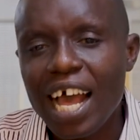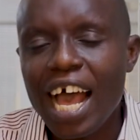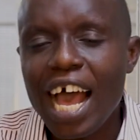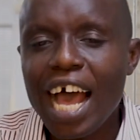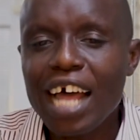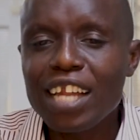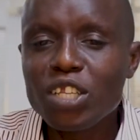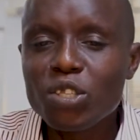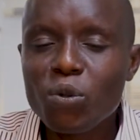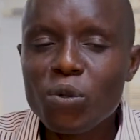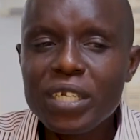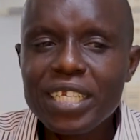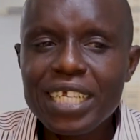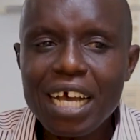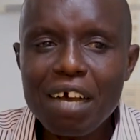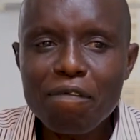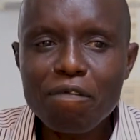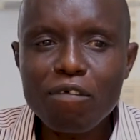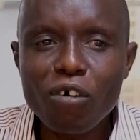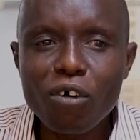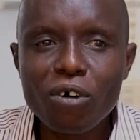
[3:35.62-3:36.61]
And so
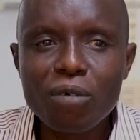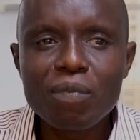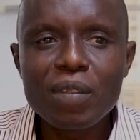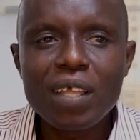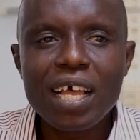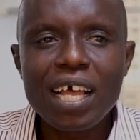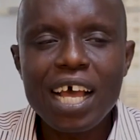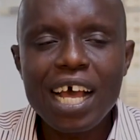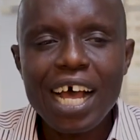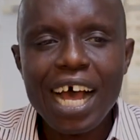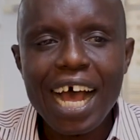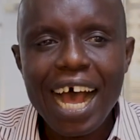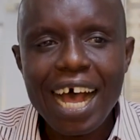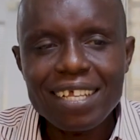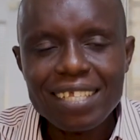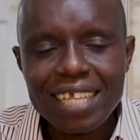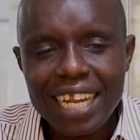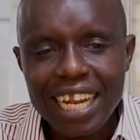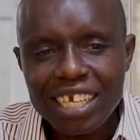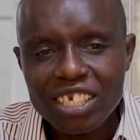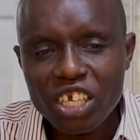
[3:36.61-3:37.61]
therefore,
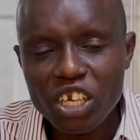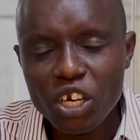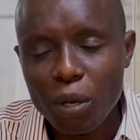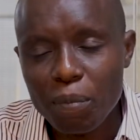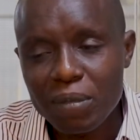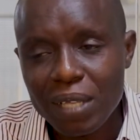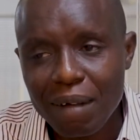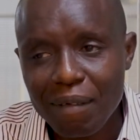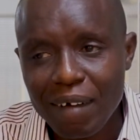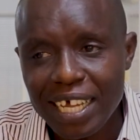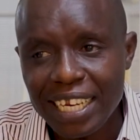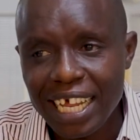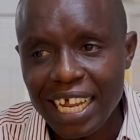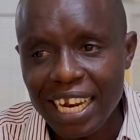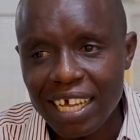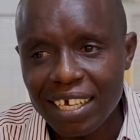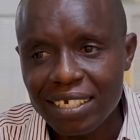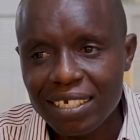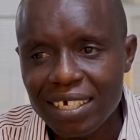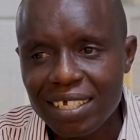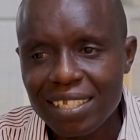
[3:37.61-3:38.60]
as election observer in
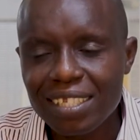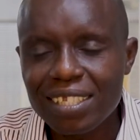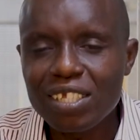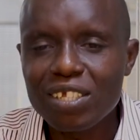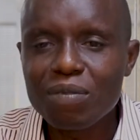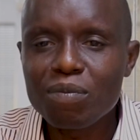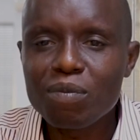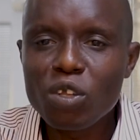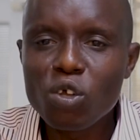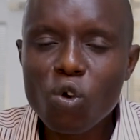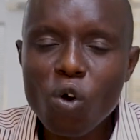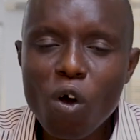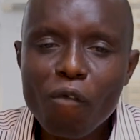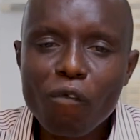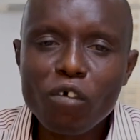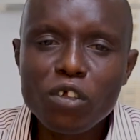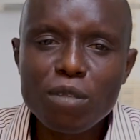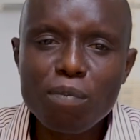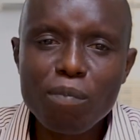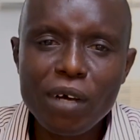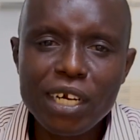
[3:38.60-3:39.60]
elections, Go
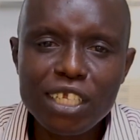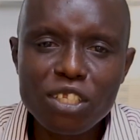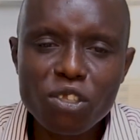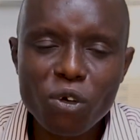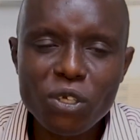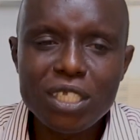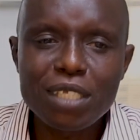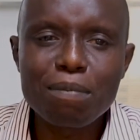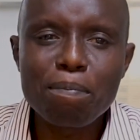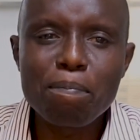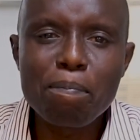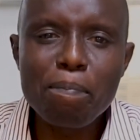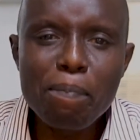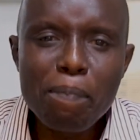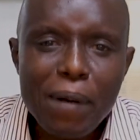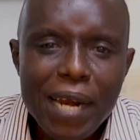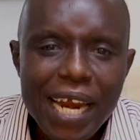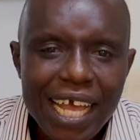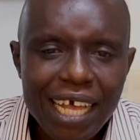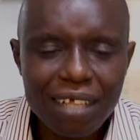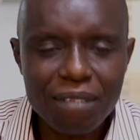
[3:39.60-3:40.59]
Vote monitors
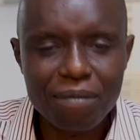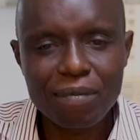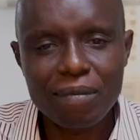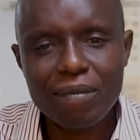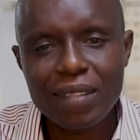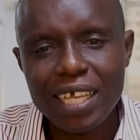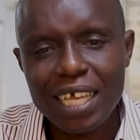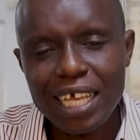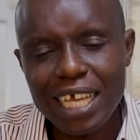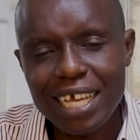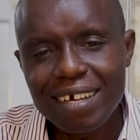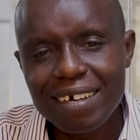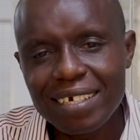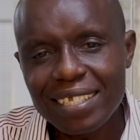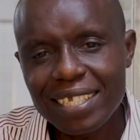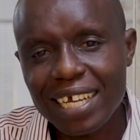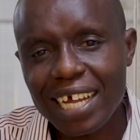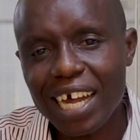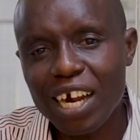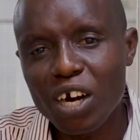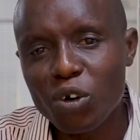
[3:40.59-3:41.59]
play a
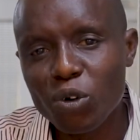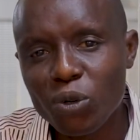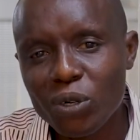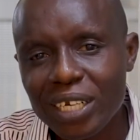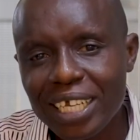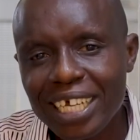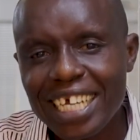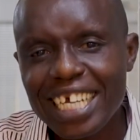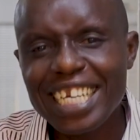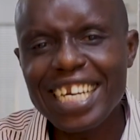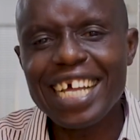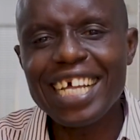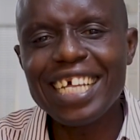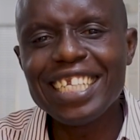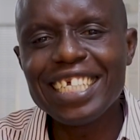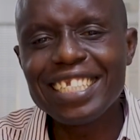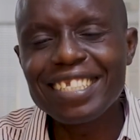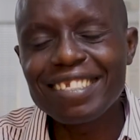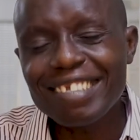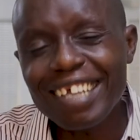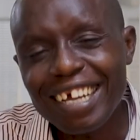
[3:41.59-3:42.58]
critical role in the
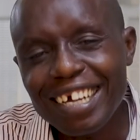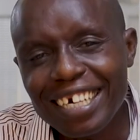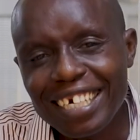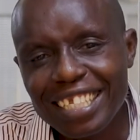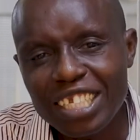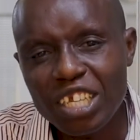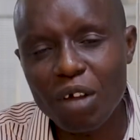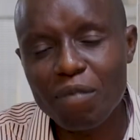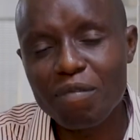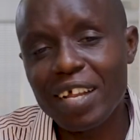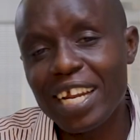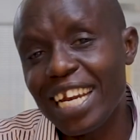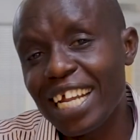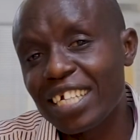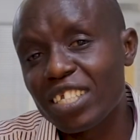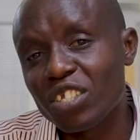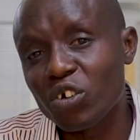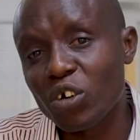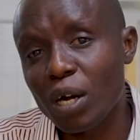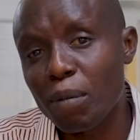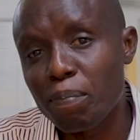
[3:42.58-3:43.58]
integrity of the
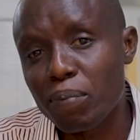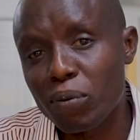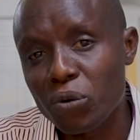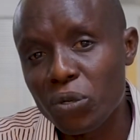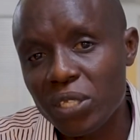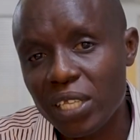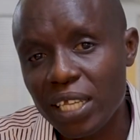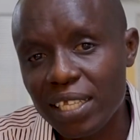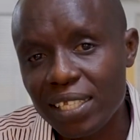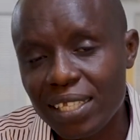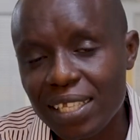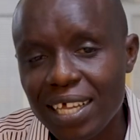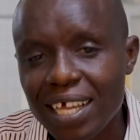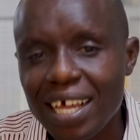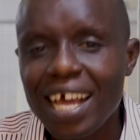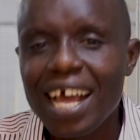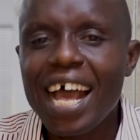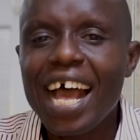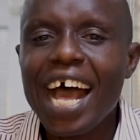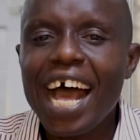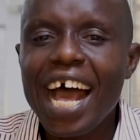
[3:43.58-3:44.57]
electoral process
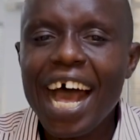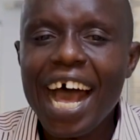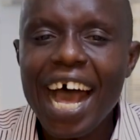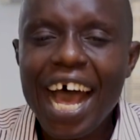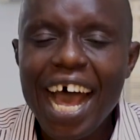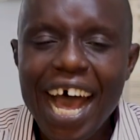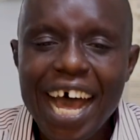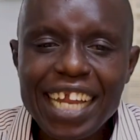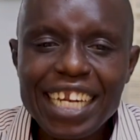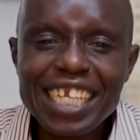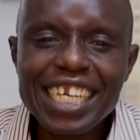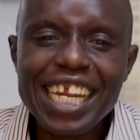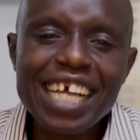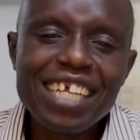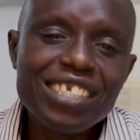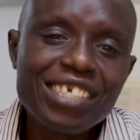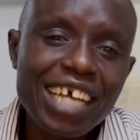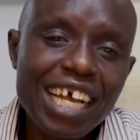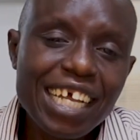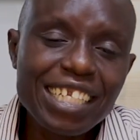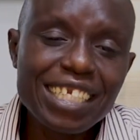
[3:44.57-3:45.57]
and in
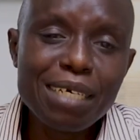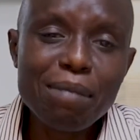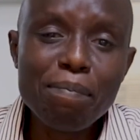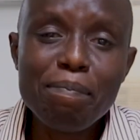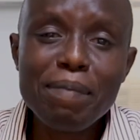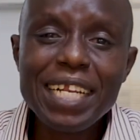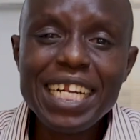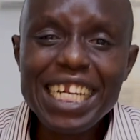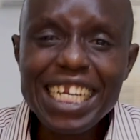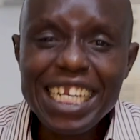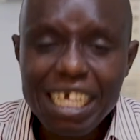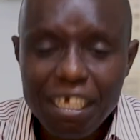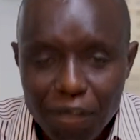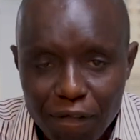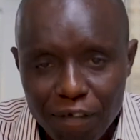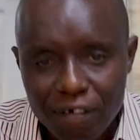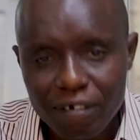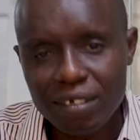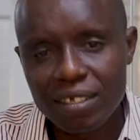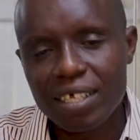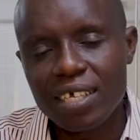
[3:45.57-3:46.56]
engendering
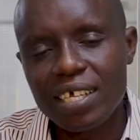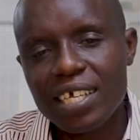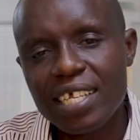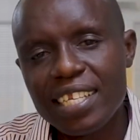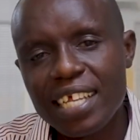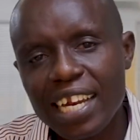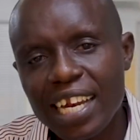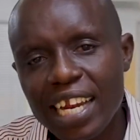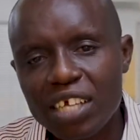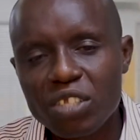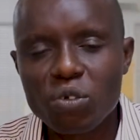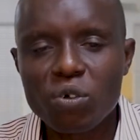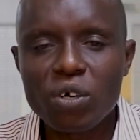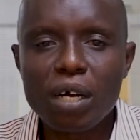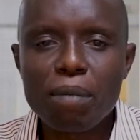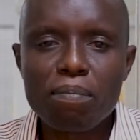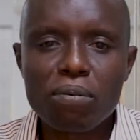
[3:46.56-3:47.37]
belief in the electoral